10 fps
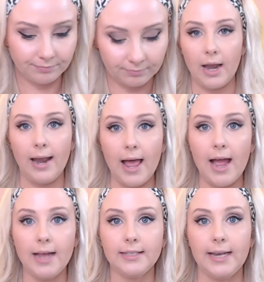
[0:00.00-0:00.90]

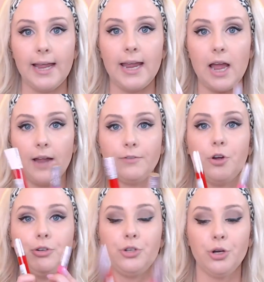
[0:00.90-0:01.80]
Lastly, I've
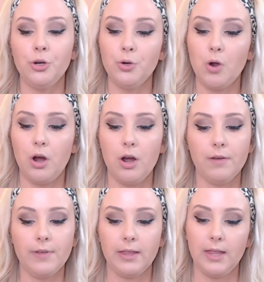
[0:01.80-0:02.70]
got two
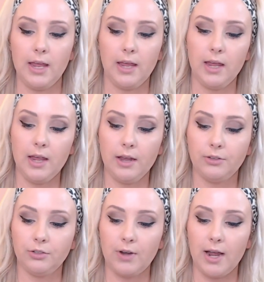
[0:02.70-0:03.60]
of the
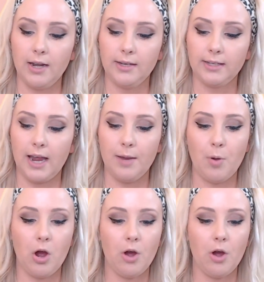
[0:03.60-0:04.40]
Australis Kpop